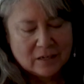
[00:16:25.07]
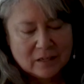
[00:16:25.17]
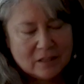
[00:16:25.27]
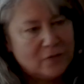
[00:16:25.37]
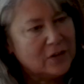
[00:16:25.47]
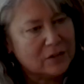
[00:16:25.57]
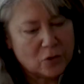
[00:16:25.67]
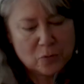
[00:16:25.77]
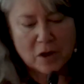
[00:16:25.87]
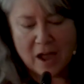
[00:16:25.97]
Living
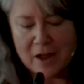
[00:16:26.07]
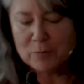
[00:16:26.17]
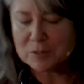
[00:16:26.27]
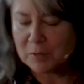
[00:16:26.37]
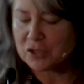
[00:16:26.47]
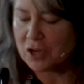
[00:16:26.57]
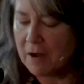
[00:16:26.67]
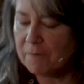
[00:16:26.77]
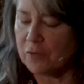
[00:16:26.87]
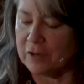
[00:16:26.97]
alone, I was much
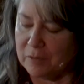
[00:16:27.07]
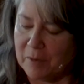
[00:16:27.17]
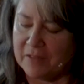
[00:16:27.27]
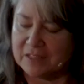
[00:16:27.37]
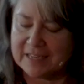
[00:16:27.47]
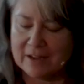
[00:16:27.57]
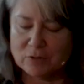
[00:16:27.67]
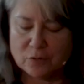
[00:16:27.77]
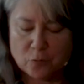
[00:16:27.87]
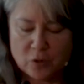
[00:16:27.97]
comforted by the
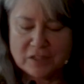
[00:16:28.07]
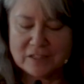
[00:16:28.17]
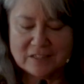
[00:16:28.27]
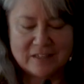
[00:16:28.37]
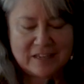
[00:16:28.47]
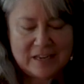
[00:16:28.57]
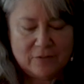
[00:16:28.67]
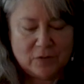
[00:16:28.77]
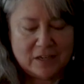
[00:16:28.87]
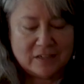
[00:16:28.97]
sound of voices in the
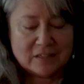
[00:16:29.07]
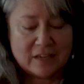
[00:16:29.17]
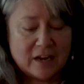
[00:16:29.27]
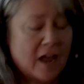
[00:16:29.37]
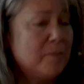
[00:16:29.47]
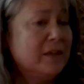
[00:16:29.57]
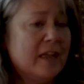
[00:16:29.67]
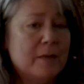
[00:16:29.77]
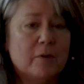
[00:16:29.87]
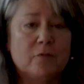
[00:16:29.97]
evenings, and I
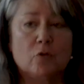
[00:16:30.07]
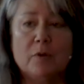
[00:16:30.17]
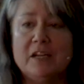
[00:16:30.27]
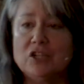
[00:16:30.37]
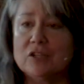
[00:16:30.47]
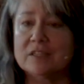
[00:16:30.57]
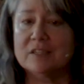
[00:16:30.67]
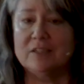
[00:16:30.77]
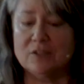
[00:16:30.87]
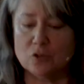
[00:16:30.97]
became a voracious
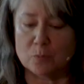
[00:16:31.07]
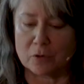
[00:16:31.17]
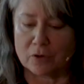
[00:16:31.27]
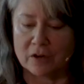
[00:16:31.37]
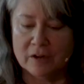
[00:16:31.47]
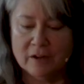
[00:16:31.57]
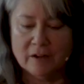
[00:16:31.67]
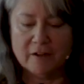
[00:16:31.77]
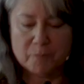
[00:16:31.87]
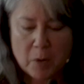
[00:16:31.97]
consumer
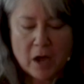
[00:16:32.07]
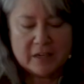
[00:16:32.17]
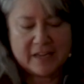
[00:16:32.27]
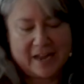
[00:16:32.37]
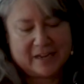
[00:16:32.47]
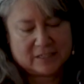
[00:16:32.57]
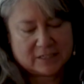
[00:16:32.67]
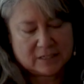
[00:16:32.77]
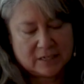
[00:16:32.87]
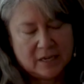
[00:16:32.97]
of
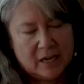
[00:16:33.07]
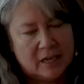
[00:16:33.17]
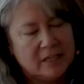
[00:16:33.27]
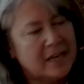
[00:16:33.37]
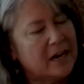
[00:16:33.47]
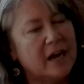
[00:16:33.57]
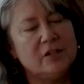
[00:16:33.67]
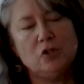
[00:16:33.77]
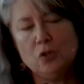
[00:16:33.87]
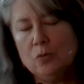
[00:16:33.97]
podcasts. Yet I
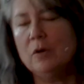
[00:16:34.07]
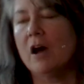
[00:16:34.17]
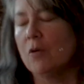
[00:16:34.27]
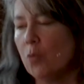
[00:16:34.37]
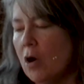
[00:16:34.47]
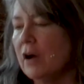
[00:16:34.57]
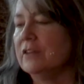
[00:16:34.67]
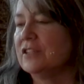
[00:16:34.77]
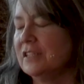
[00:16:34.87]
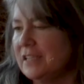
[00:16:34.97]
do not
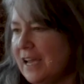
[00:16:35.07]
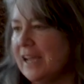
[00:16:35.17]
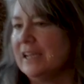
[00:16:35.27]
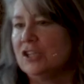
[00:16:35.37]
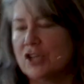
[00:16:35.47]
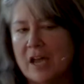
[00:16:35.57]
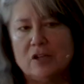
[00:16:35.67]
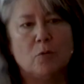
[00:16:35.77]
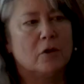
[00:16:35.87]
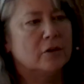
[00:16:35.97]
want today, in
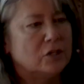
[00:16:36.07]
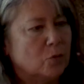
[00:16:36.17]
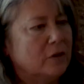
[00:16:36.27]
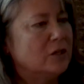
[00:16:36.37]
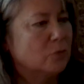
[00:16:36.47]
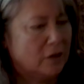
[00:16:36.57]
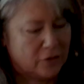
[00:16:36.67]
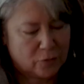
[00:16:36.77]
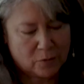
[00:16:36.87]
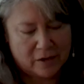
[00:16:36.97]
January
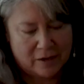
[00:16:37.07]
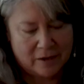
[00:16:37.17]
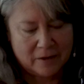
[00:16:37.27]
2023,